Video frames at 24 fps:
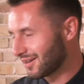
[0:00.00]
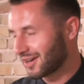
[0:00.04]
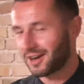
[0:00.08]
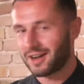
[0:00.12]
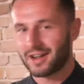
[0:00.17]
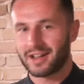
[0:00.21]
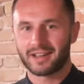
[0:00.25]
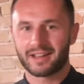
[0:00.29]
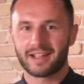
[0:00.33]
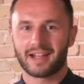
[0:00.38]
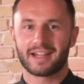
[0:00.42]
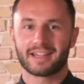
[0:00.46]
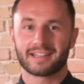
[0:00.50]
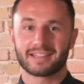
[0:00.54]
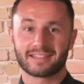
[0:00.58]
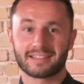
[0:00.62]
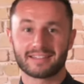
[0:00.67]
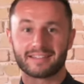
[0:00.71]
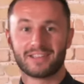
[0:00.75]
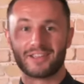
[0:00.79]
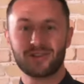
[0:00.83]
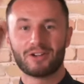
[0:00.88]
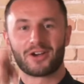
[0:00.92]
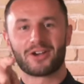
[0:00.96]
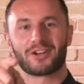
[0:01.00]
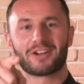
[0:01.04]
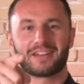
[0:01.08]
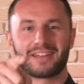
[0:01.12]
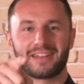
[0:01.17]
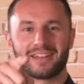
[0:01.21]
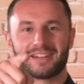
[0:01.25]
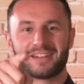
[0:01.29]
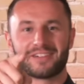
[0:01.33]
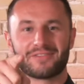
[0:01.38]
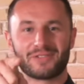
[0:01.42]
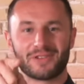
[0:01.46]
All right, guys, you heard it
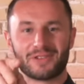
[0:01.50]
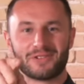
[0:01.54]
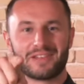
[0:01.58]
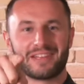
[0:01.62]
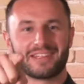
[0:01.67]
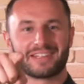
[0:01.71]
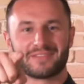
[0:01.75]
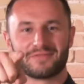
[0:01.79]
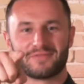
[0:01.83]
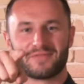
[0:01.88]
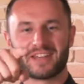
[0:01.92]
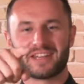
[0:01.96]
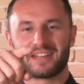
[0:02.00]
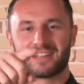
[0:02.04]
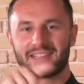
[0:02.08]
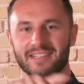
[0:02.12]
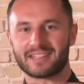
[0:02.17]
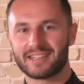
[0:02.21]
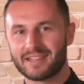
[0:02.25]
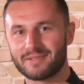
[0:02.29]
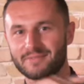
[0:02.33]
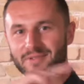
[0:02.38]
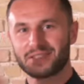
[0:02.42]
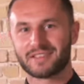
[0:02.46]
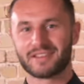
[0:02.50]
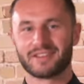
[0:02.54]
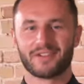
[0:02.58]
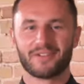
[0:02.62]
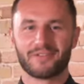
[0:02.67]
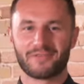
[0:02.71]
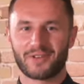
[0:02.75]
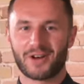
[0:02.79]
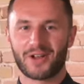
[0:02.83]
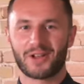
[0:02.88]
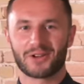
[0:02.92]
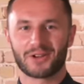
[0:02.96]
here. If you need some fitness tips,
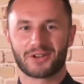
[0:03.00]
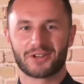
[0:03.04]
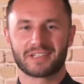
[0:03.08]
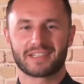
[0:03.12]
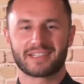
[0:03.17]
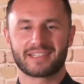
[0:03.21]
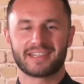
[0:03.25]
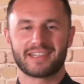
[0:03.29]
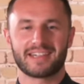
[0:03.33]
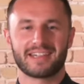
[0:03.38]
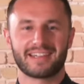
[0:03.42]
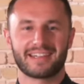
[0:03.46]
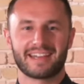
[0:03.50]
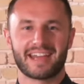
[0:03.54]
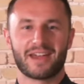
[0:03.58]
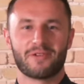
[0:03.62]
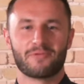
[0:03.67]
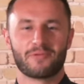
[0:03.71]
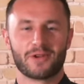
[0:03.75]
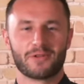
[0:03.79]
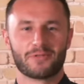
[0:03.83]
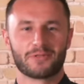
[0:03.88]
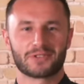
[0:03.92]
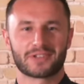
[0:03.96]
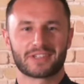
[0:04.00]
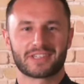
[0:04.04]
follow Christine, and we will